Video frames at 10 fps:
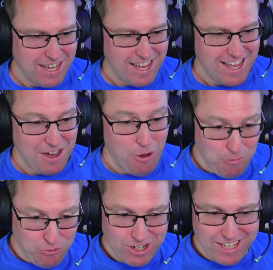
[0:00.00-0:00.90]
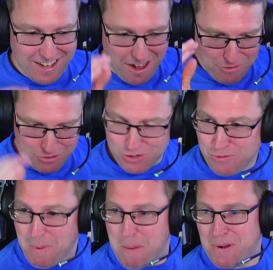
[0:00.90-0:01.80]
Hopefully I'll just
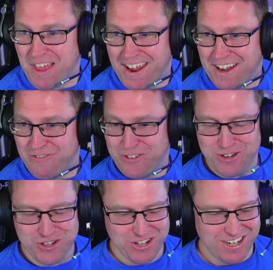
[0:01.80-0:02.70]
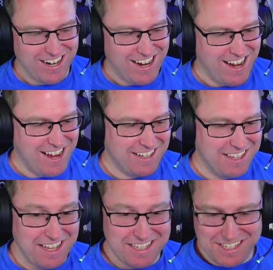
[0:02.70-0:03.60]
remember that in future.
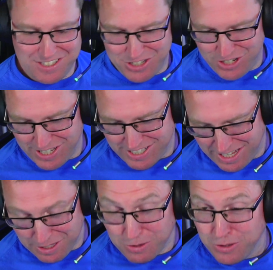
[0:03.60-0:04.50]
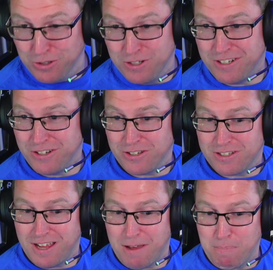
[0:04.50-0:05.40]
They did suggest that you could
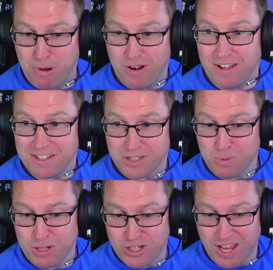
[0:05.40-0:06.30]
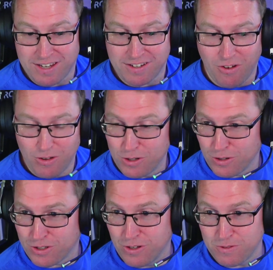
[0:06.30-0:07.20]
just put it on the switch that all your
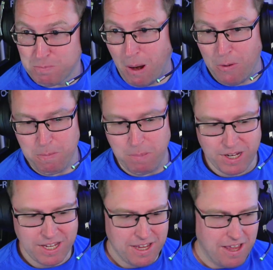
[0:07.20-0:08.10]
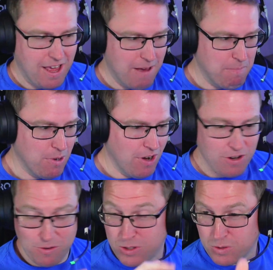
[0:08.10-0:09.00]
stuff is powered by, but I
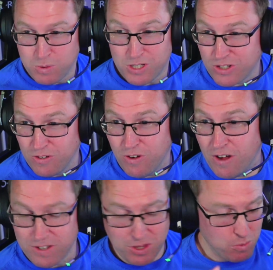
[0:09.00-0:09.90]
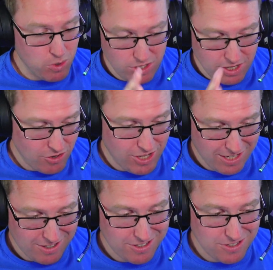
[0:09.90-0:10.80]
don't switch stuff off at the wall and all that
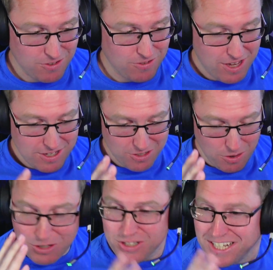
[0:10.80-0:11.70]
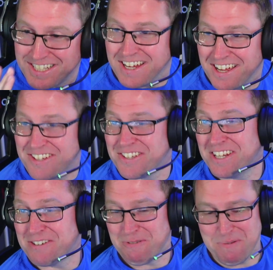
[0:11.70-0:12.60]
kind of stuff. So I just need
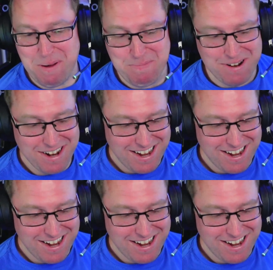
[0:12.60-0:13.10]
to remember.